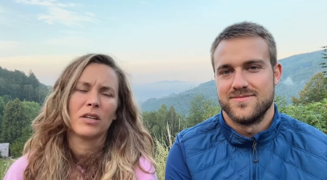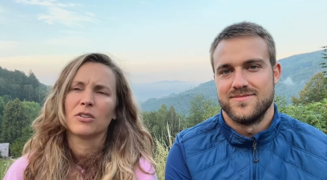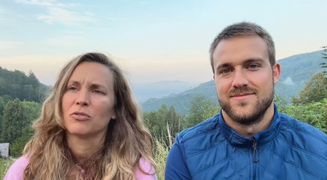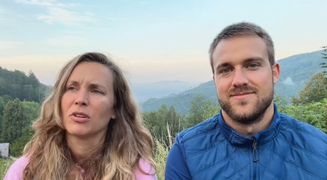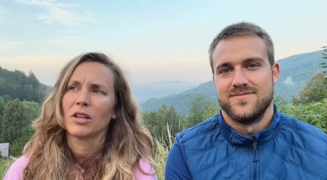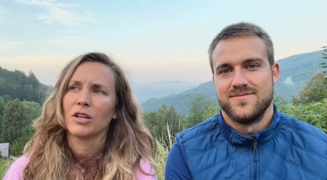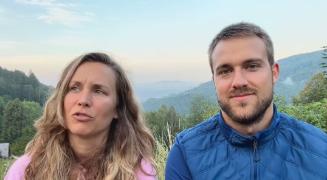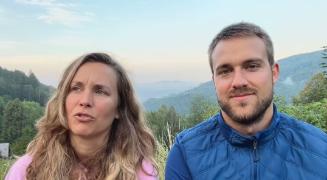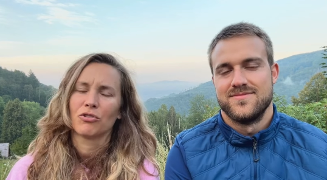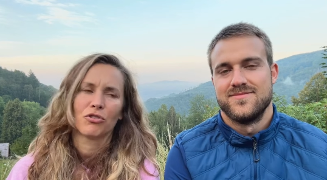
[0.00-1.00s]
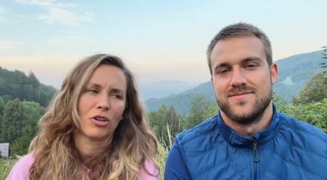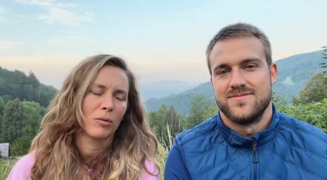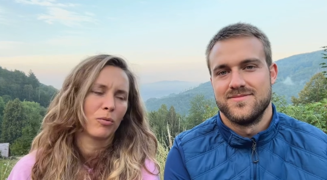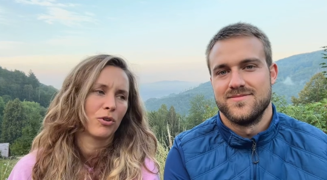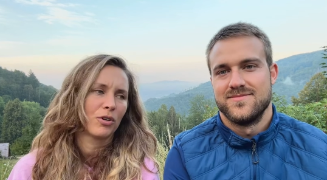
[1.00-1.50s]
Speaker 1: in a
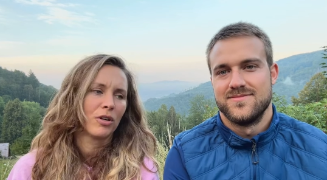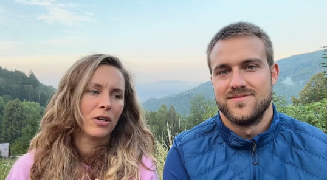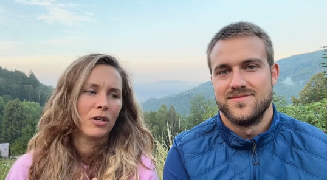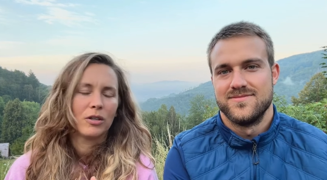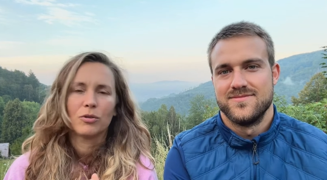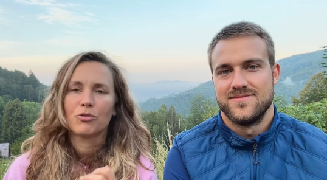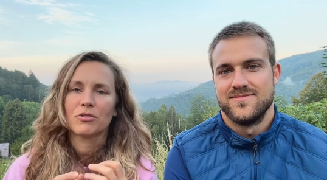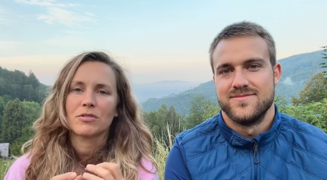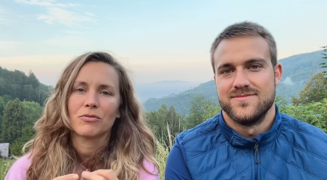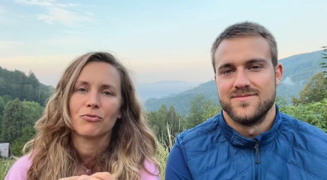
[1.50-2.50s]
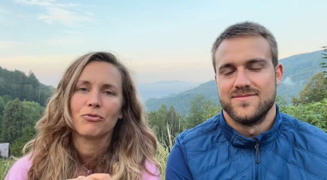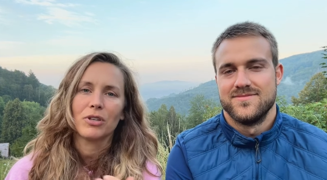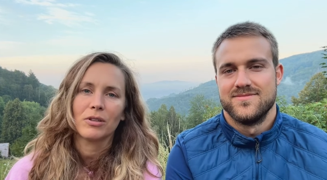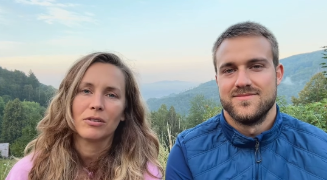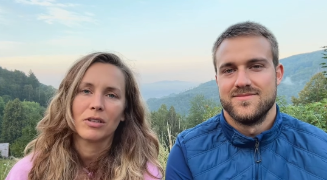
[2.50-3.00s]
relationship, or you just
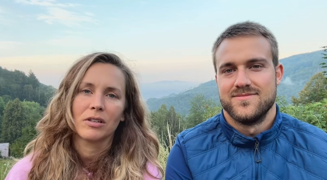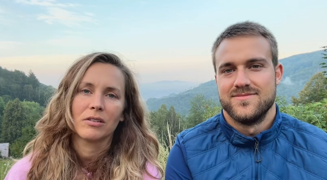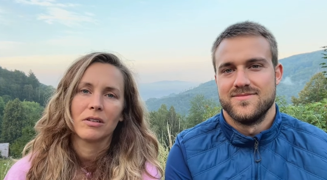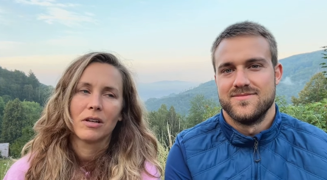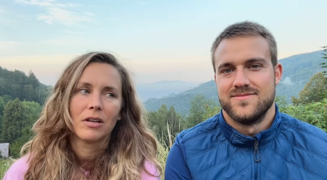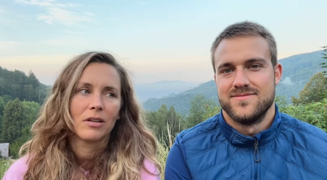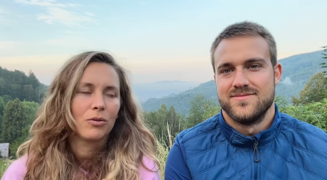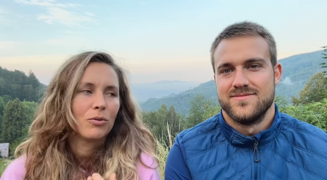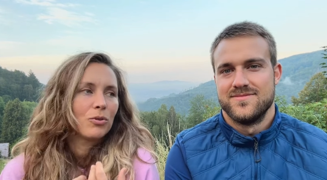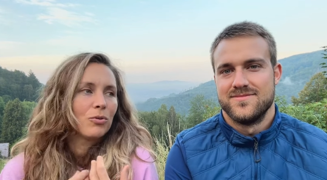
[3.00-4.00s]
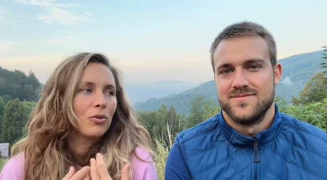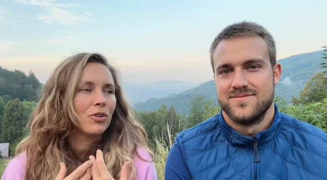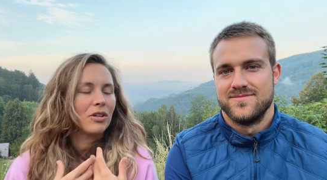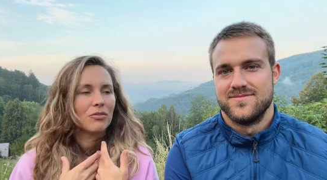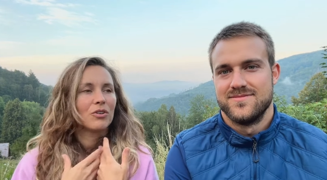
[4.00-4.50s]
feel that you you don't
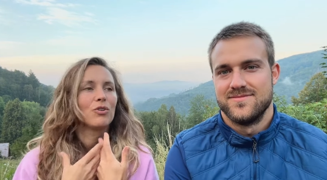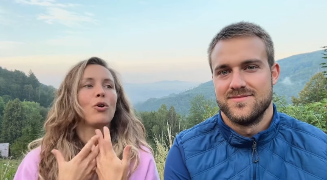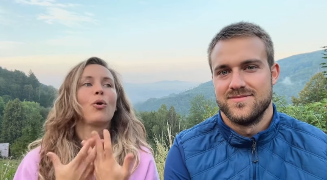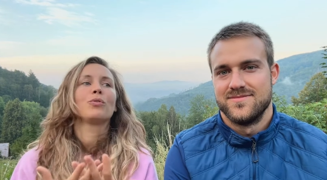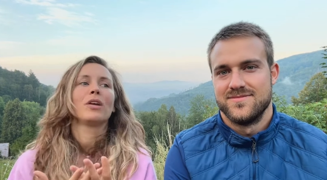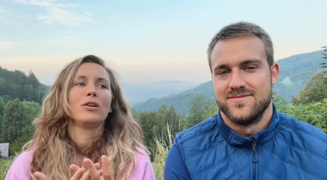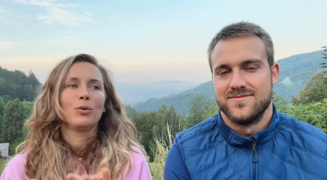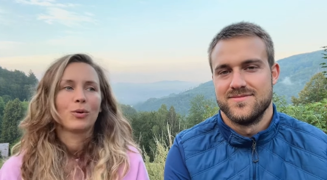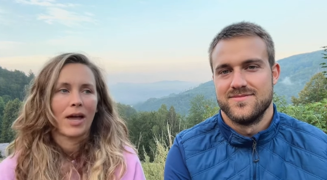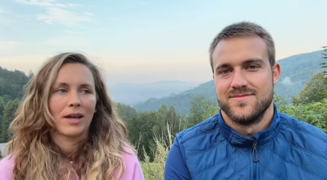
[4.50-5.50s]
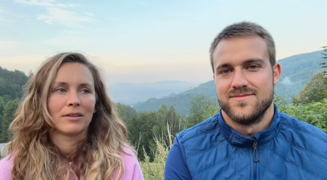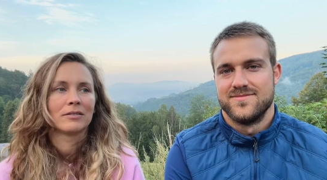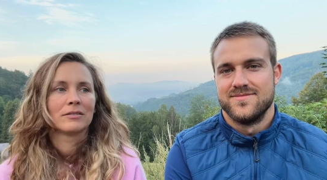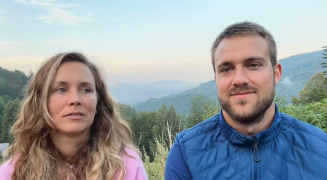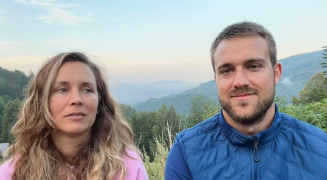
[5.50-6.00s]
even know that you can
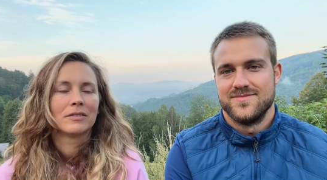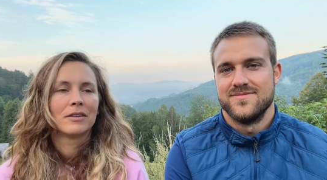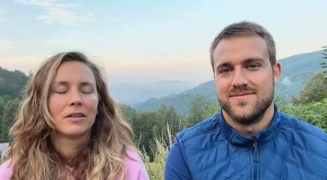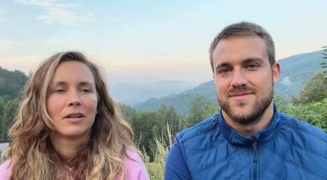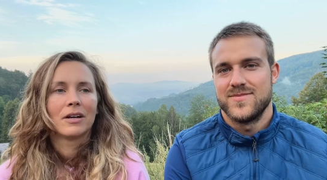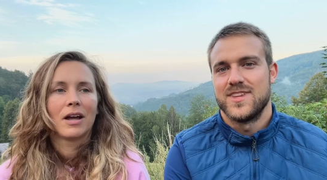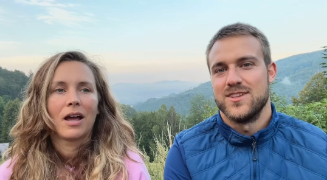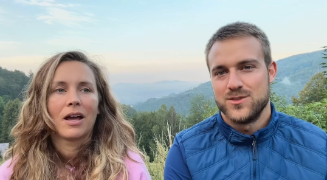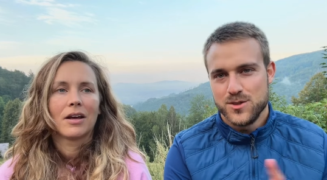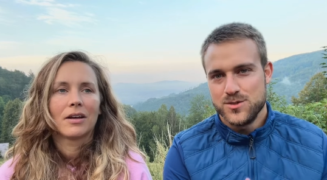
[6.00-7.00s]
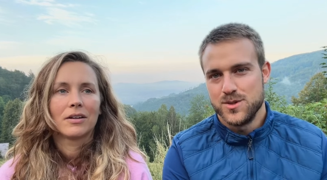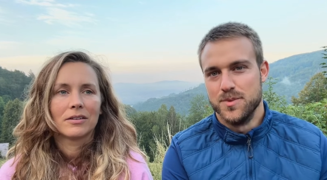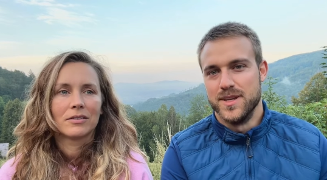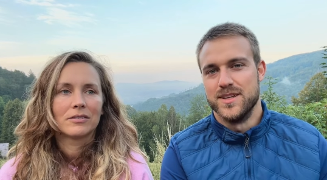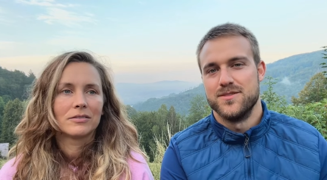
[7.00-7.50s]
Speaker 2: mm-hmm. that's also a
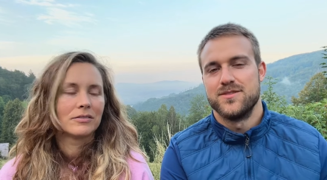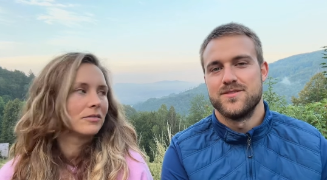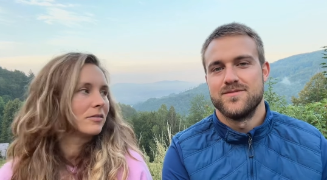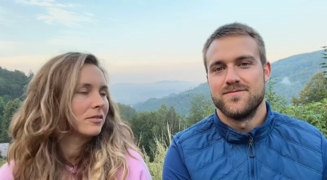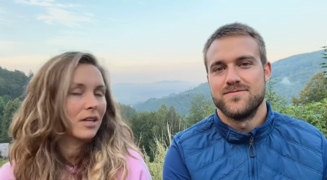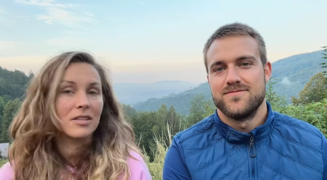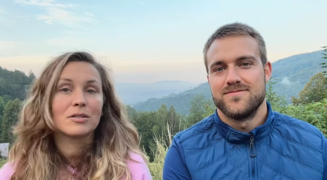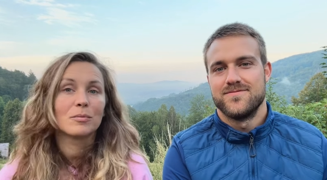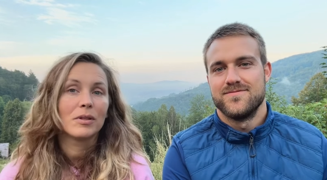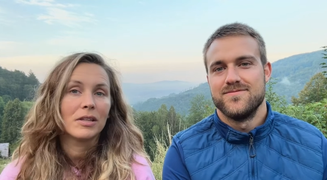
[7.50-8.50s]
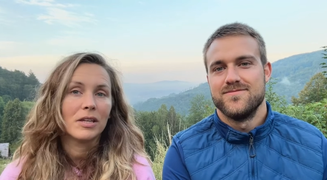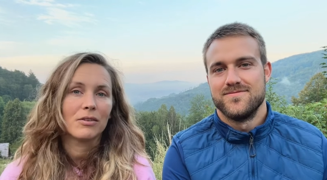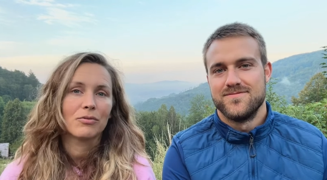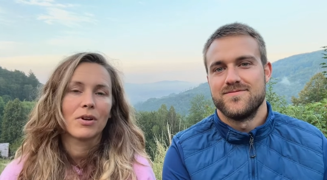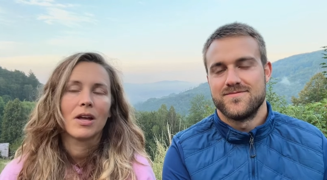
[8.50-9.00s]
belief
Speaker 1: that's a
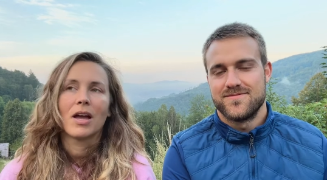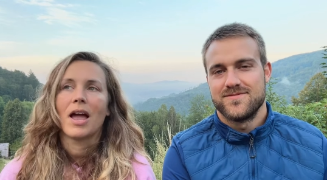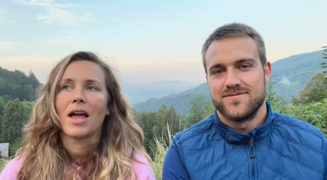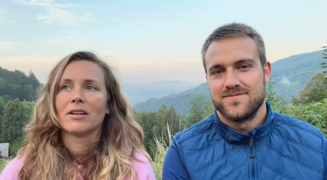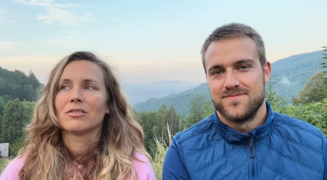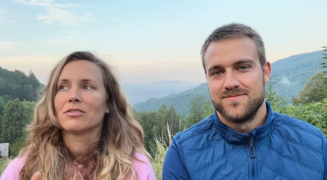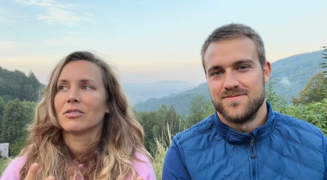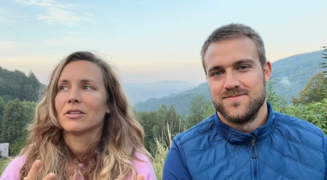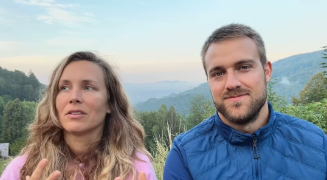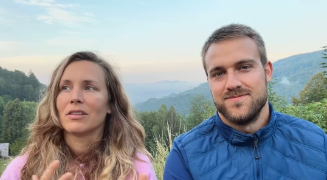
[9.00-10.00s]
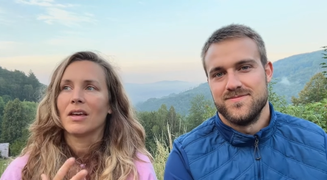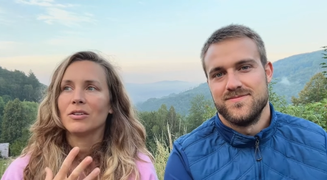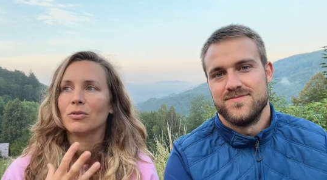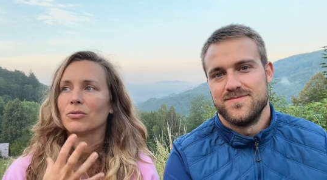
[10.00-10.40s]
belief and then you